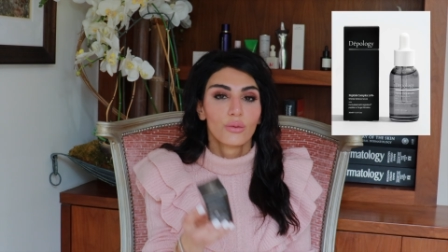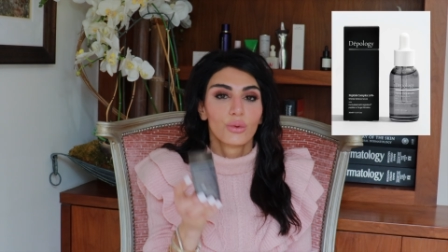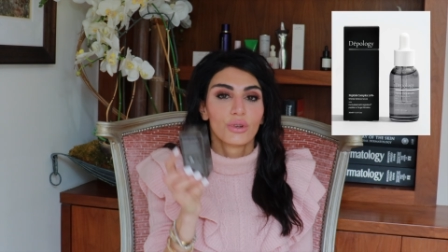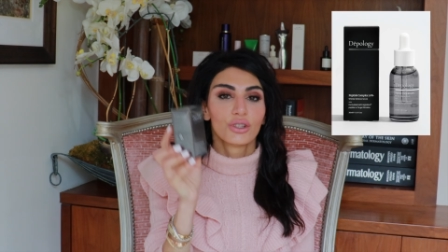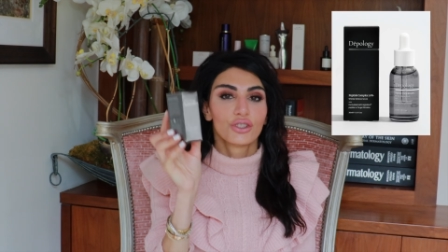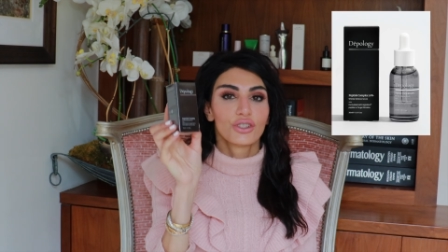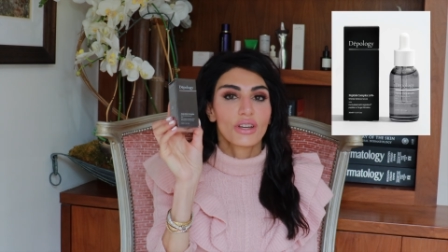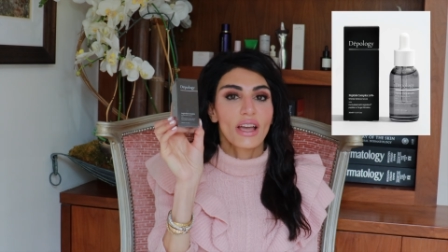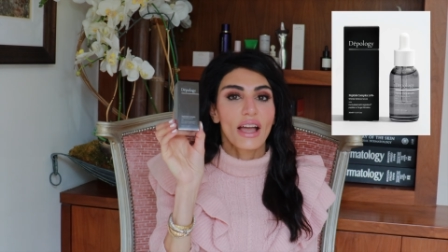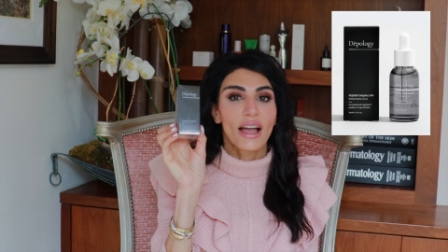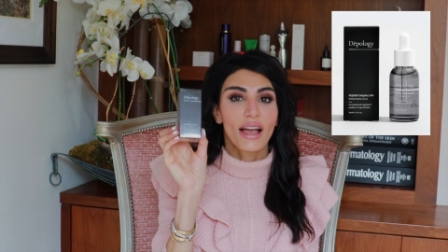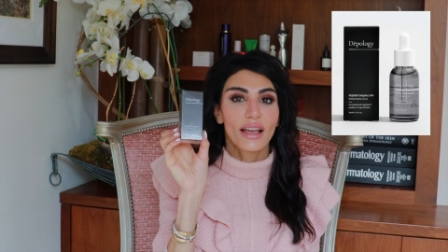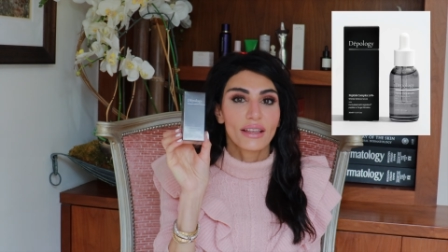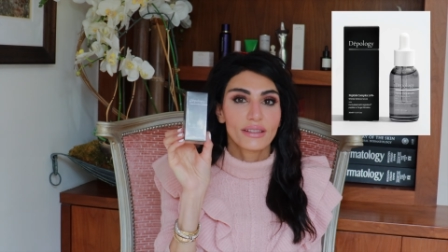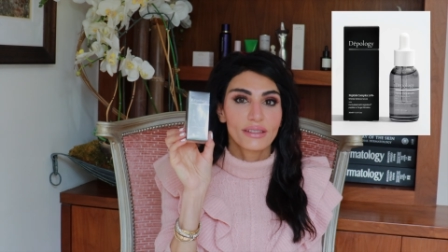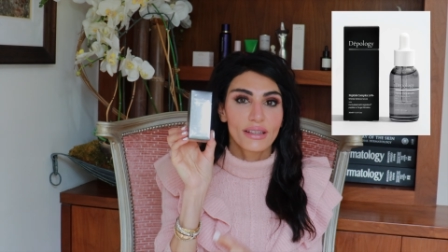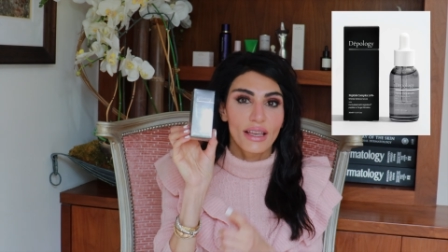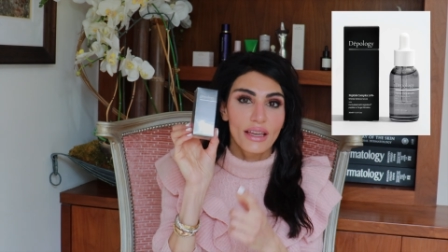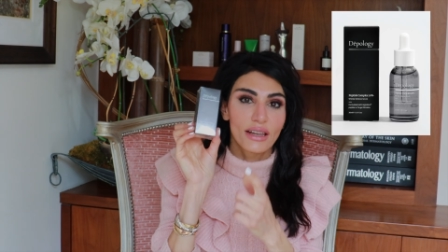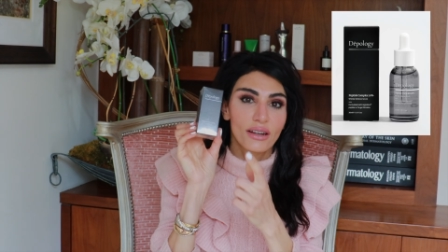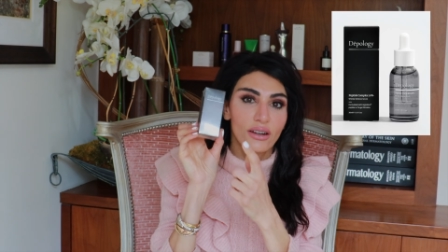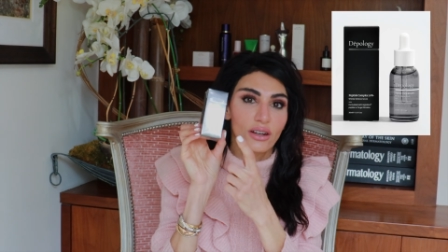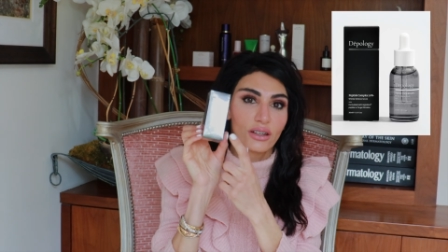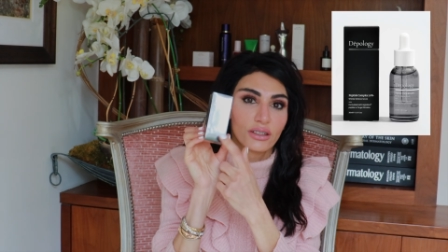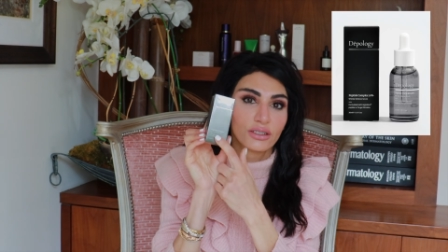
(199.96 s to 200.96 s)
which has
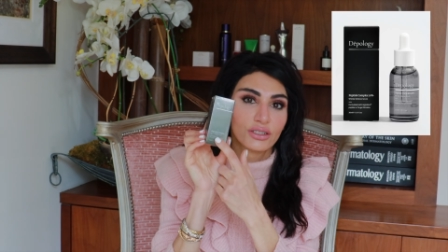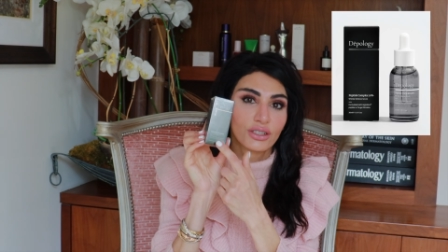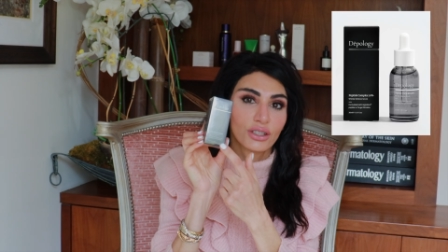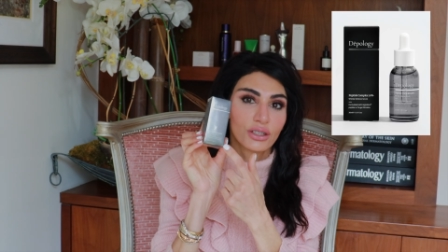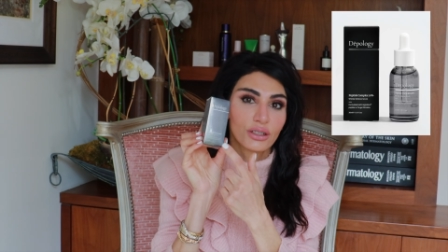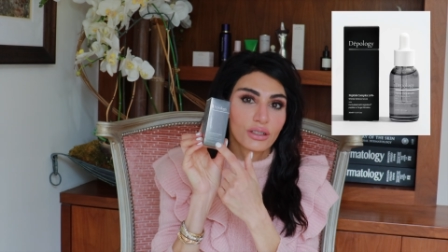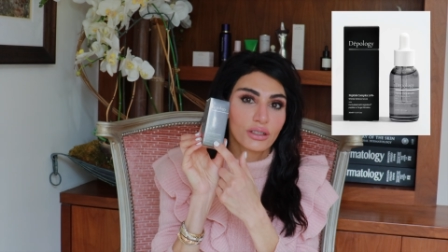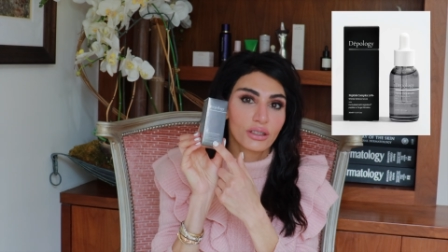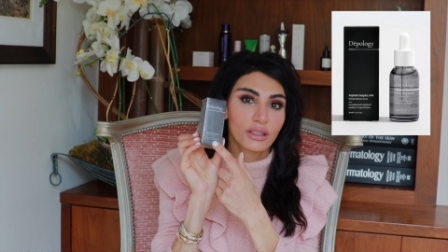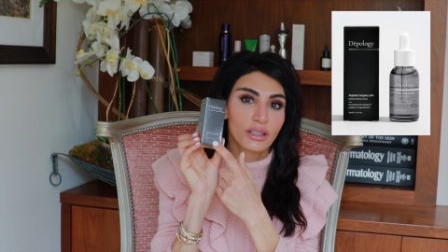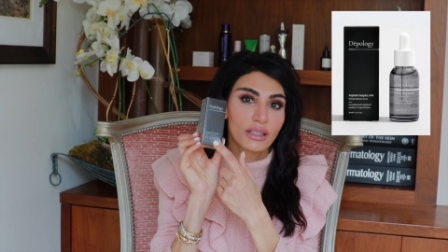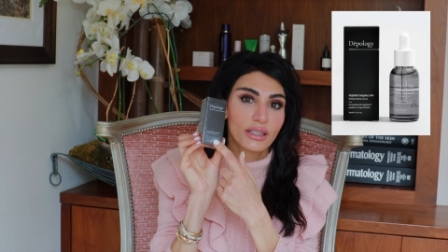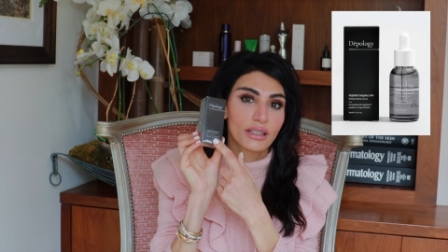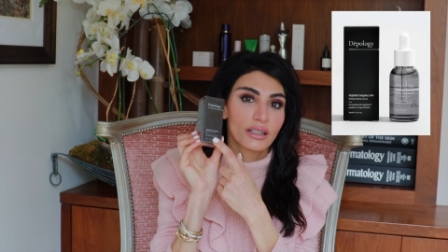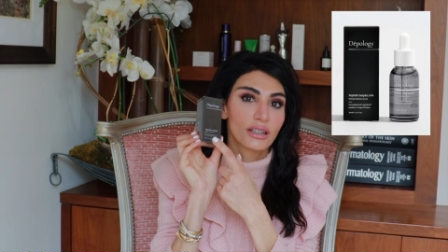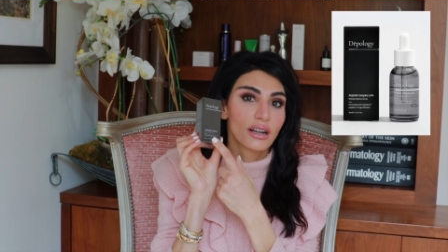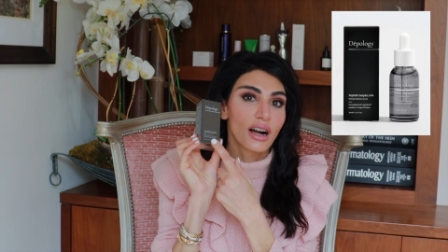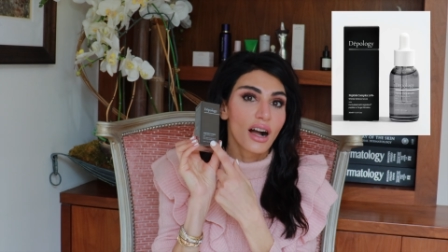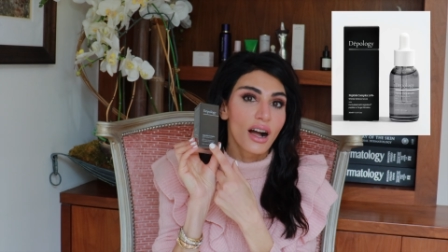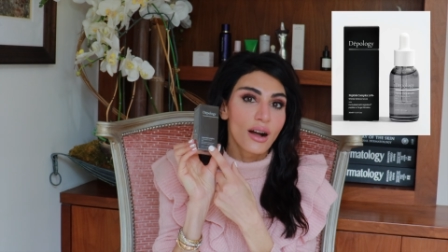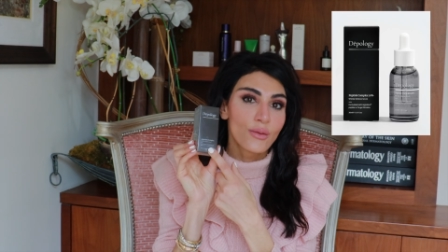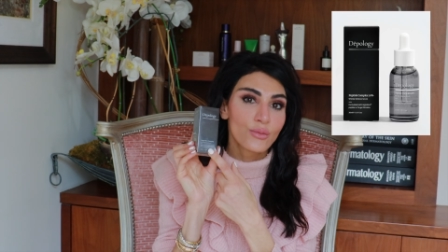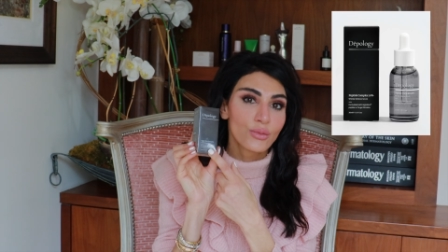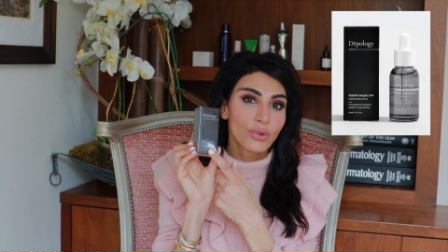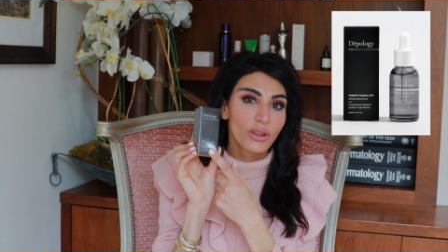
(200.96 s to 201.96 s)
an Argireline
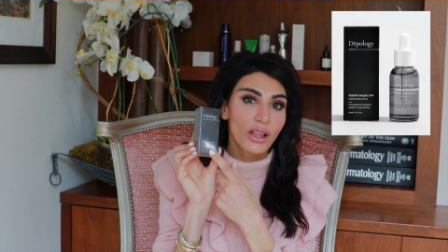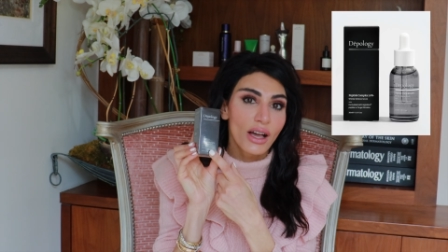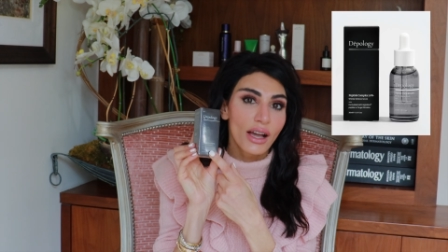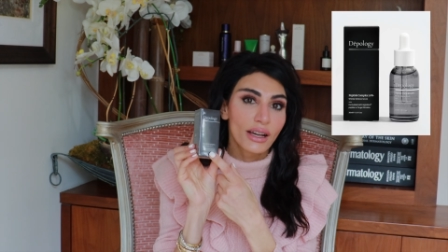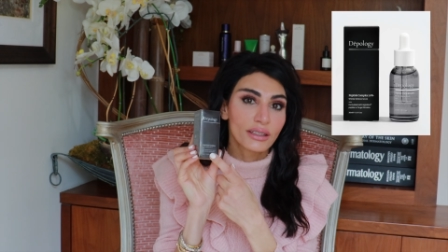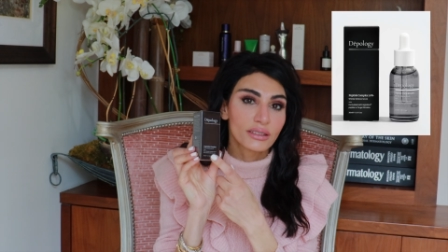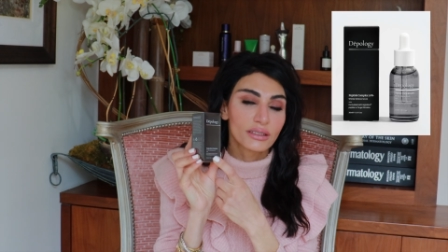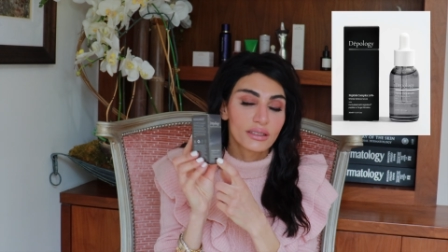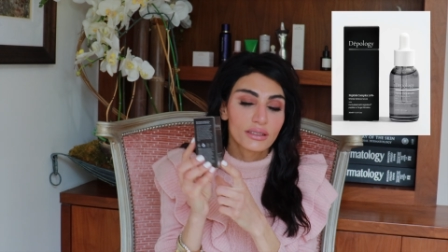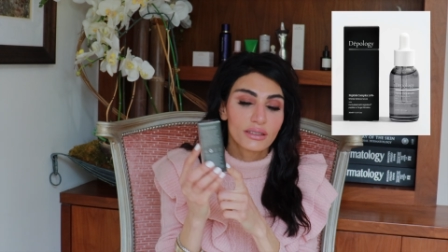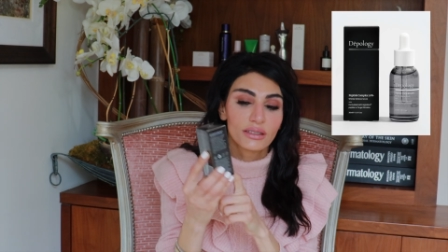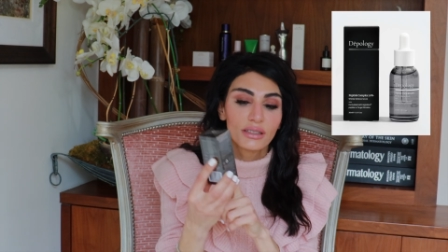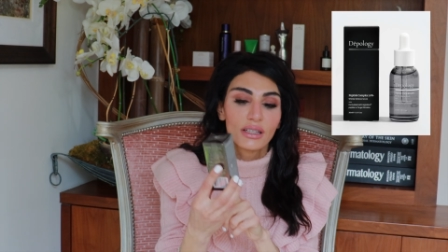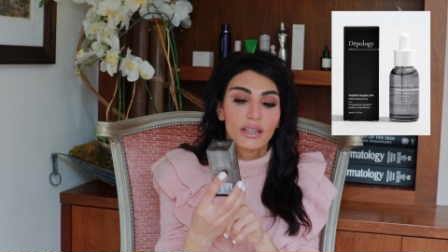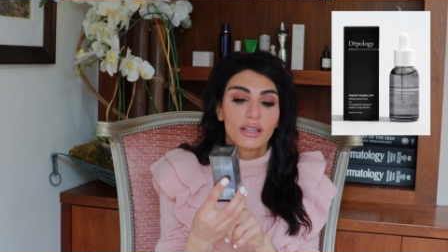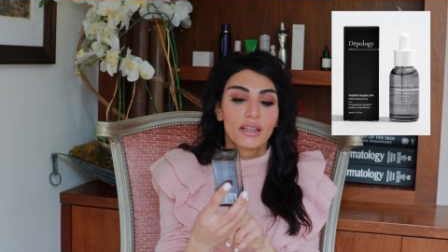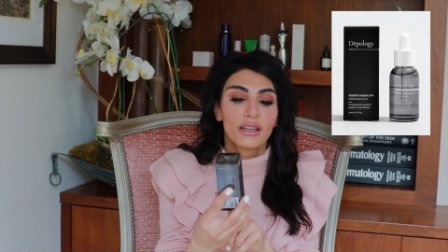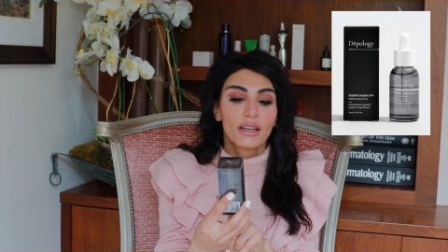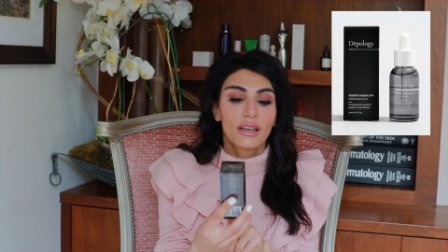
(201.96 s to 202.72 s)
complex